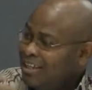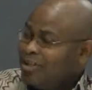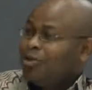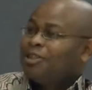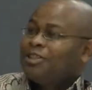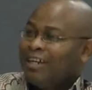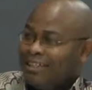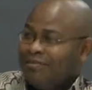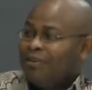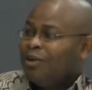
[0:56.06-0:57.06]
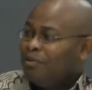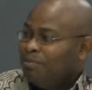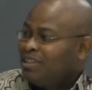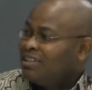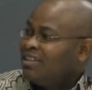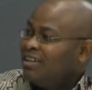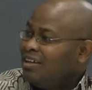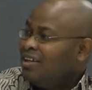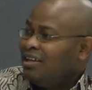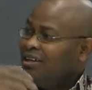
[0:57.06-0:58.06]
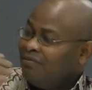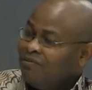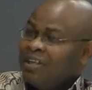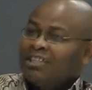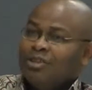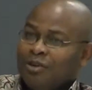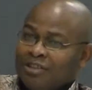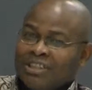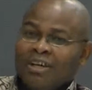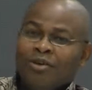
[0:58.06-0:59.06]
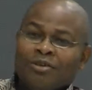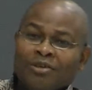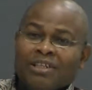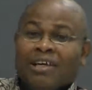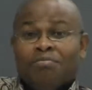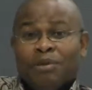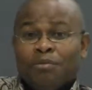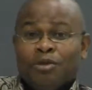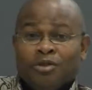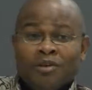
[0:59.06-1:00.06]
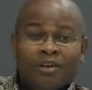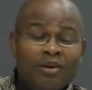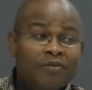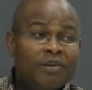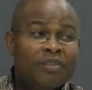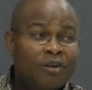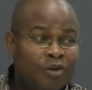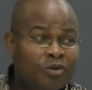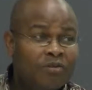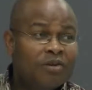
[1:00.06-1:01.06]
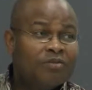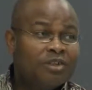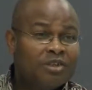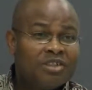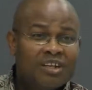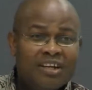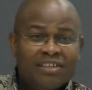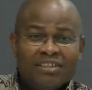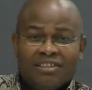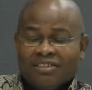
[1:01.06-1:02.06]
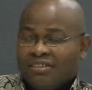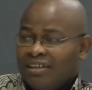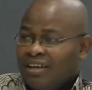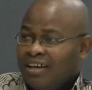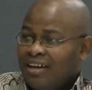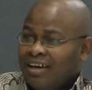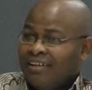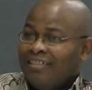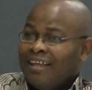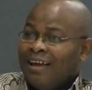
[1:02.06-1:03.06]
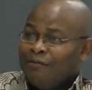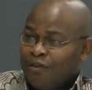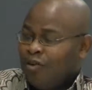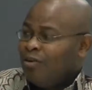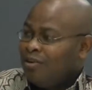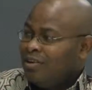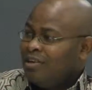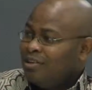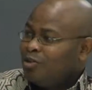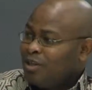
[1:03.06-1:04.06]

industrial development, the first or second, and people talk now of the third wave of industrialization. And therefore, to